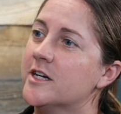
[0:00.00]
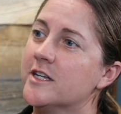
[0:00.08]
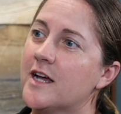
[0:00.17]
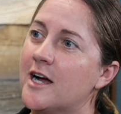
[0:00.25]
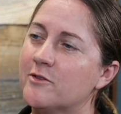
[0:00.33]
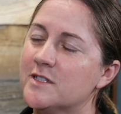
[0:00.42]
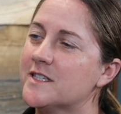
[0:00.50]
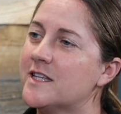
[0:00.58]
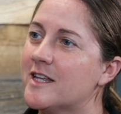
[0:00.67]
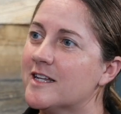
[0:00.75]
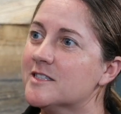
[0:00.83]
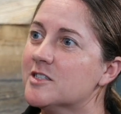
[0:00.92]
I would say
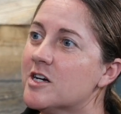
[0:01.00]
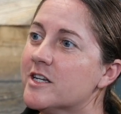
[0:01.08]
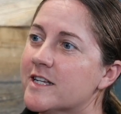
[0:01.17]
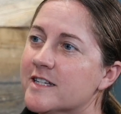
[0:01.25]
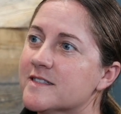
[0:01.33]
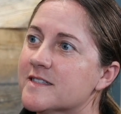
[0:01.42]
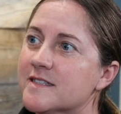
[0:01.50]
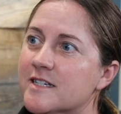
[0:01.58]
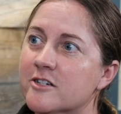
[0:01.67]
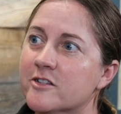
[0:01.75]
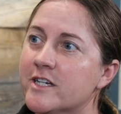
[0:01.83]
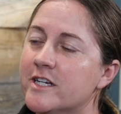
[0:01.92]
that's not
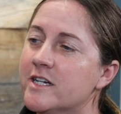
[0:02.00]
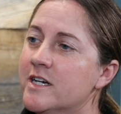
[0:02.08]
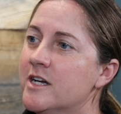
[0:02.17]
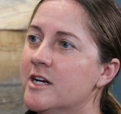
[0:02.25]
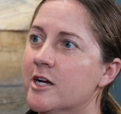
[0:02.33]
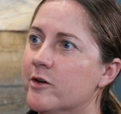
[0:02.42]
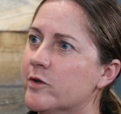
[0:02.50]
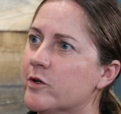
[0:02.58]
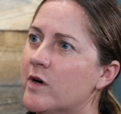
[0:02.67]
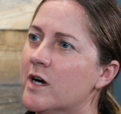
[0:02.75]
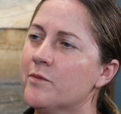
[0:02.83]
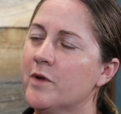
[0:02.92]
necessarily a
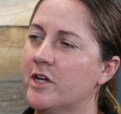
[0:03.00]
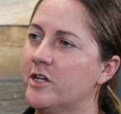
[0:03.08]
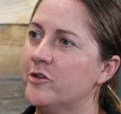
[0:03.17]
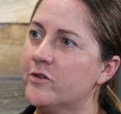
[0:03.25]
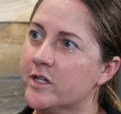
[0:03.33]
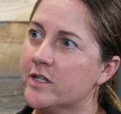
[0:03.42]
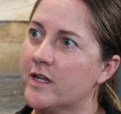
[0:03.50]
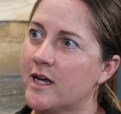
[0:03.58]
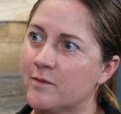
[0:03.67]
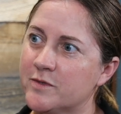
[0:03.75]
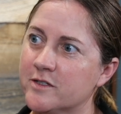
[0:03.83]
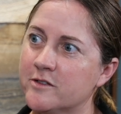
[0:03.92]
requirement. You can
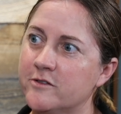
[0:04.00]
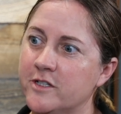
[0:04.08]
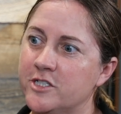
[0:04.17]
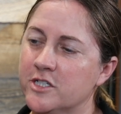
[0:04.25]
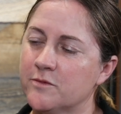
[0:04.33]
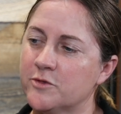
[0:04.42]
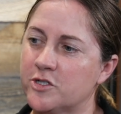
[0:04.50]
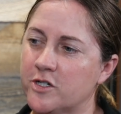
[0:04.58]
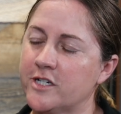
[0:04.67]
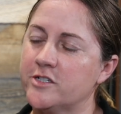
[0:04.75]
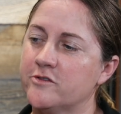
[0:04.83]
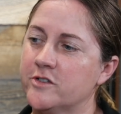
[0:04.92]
absolutely jump
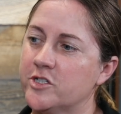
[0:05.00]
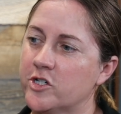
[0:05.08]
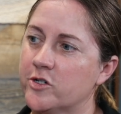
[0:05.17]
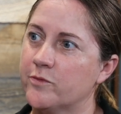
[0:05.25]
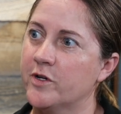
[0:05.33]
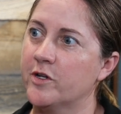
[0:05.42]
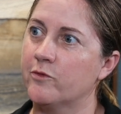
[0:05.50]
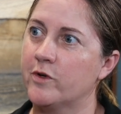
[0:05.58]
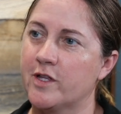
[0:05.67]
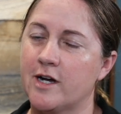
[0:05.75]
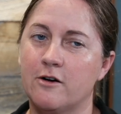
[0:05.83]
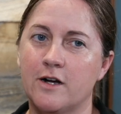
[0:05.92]
straight to a turbine
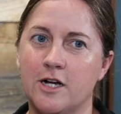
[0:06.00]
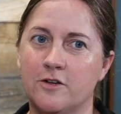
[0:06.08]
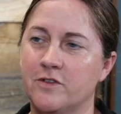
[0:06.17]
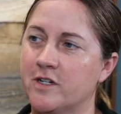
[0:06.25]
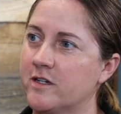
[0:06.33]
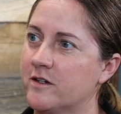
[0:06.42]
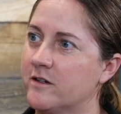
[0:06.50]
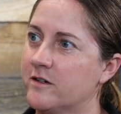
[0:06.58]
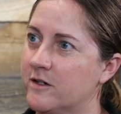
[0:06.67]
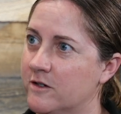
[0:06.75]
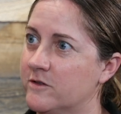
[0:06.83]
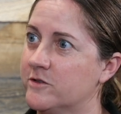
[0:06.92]
without having
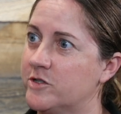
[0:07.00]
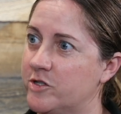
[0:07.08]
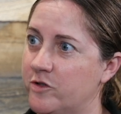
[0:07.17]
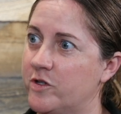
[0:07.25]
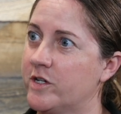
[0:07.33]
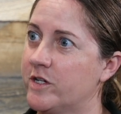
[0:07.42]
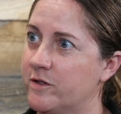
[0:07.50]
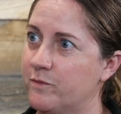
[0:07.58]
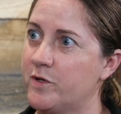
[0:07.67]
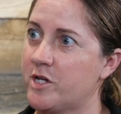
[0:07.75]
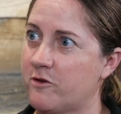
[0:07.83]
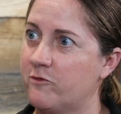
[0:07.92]
gone to the
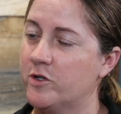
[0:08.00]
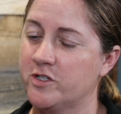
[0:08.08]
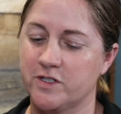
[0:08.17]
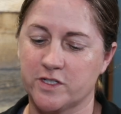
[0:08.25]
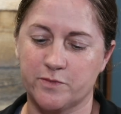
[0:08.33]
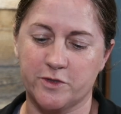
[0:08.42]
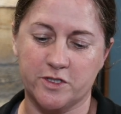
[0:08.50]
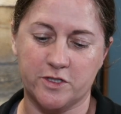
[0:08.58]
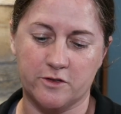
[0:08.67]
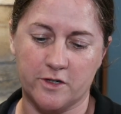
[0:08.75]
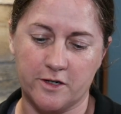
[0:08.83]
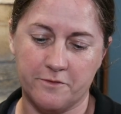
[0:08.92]
PA46
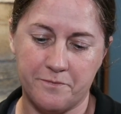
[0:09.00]
piston route.